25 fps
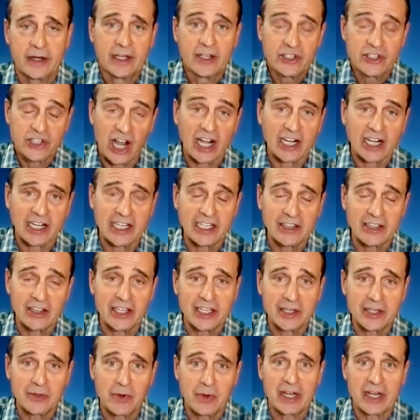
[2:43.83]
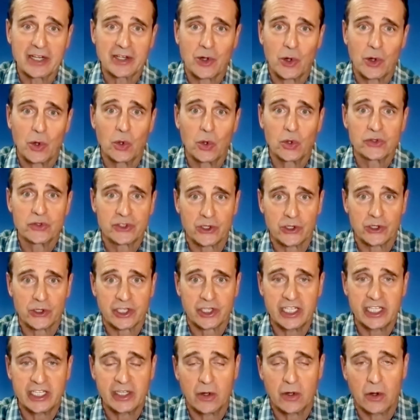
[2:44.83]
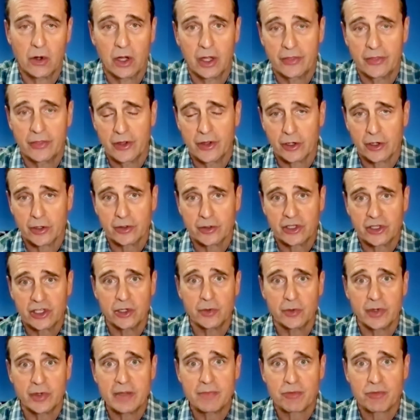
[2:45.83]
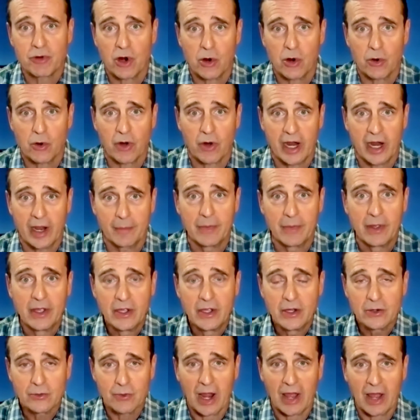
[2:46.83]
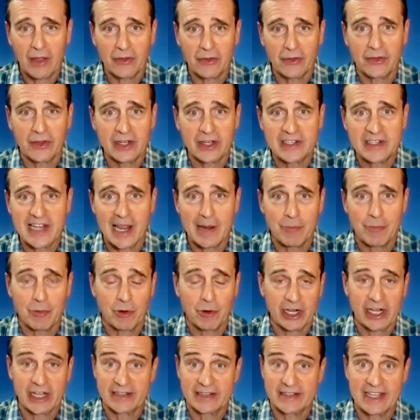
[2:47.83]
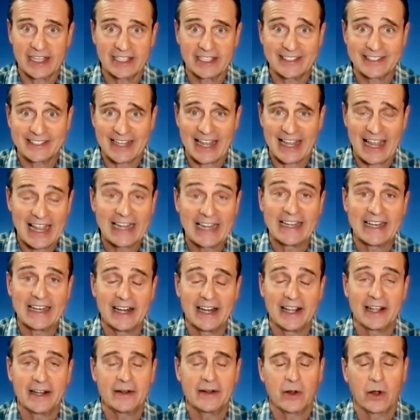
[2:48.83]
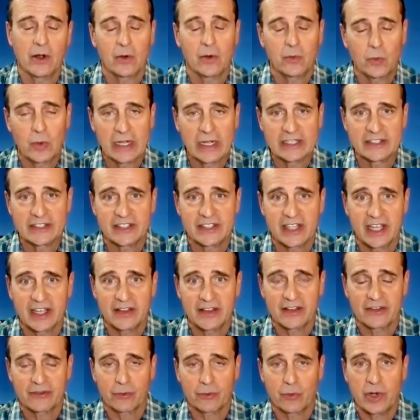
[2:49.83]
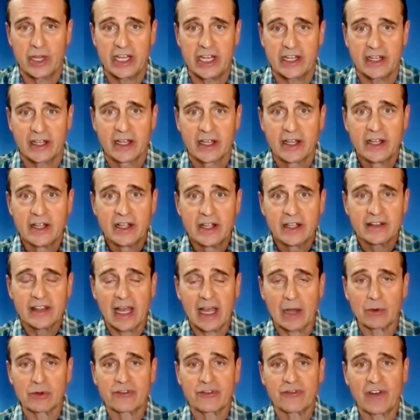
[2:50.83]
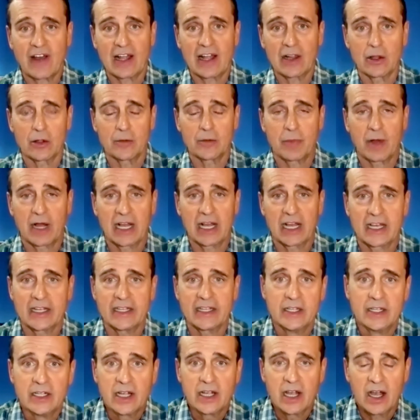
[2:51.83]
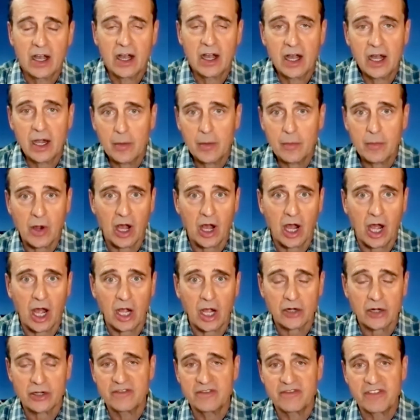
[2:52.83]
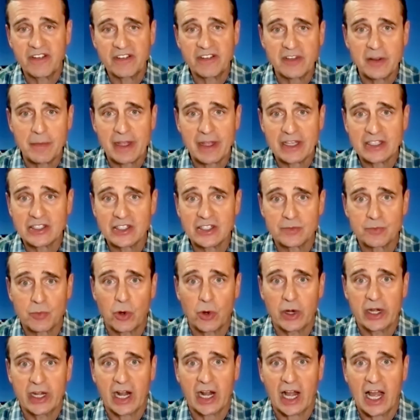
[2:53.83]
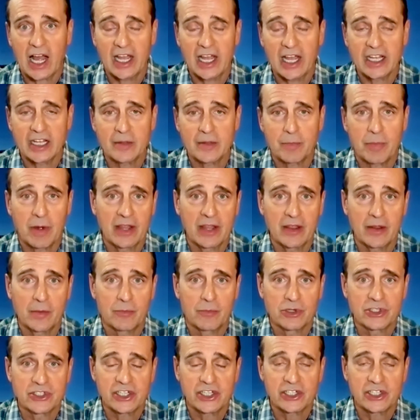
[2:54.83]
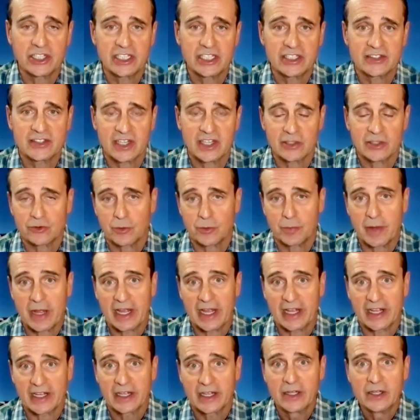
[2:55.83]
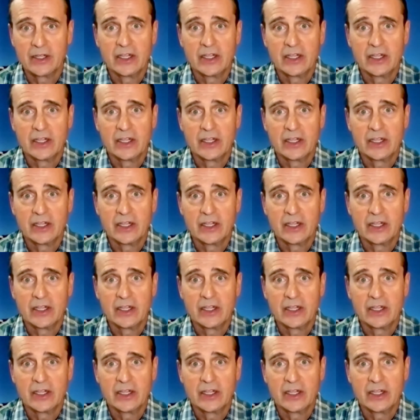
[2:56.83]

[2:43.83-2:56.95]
shockingly went cold turkey on their QE program rather than tapering it. They just ended it Wednesday of this week. That was followed by a 150 basis point hike by the Brazilian central bank,